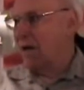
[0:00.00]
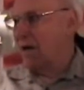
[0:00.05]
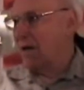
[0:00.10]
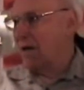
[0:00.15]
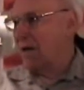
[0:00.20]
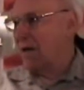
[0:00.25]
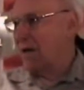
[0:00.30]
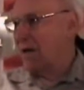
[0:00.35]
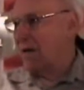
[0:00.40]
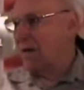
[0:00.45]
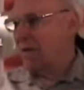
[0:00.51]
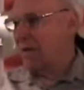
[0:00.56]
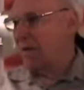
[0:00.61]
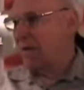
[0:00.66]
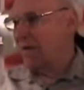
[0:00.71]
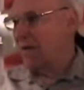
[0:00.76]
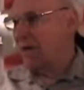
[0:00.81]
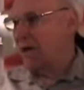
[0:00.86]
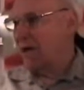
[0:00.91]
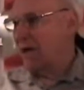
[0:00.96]
Uh,
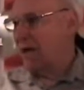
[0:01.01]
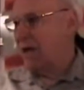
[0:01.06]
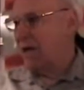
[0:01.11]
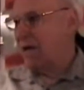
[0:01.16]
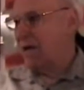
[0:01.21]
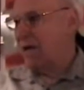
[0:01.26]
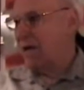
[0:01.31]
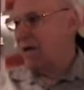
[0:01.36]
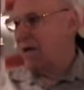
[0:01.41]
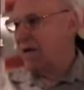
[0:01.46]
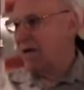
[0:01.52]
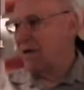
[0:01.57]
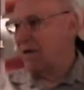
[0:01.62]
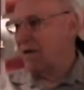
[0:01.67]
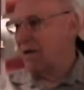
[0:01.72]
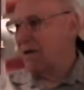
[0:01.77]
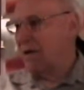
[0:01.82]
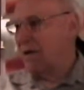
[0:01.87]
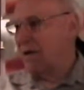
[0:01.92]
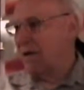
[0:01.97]
they had uh,
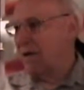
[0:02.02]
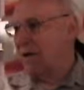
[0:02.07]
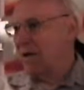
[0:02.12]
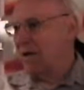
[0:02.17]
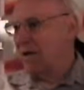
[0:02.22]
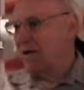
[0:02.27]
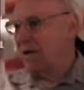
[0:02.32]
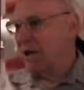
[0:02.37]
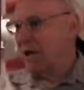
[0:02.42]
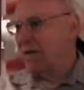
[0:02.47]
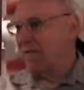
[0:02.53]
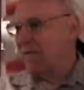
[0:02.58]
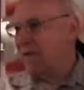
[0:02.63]
night